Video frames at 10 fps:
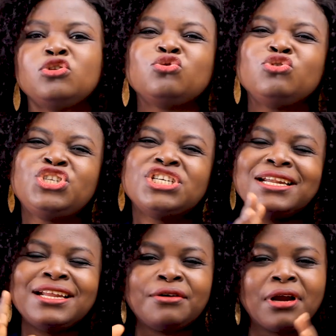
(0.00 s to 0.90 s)
to
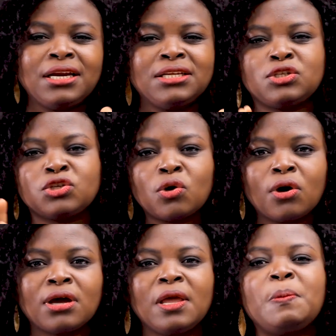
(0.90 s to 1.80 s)
generally
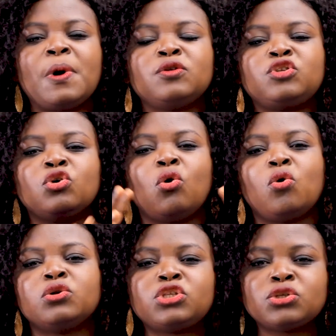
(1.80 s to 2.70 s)
talk about your
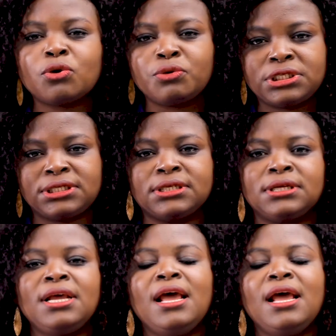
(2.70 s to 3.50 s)
authority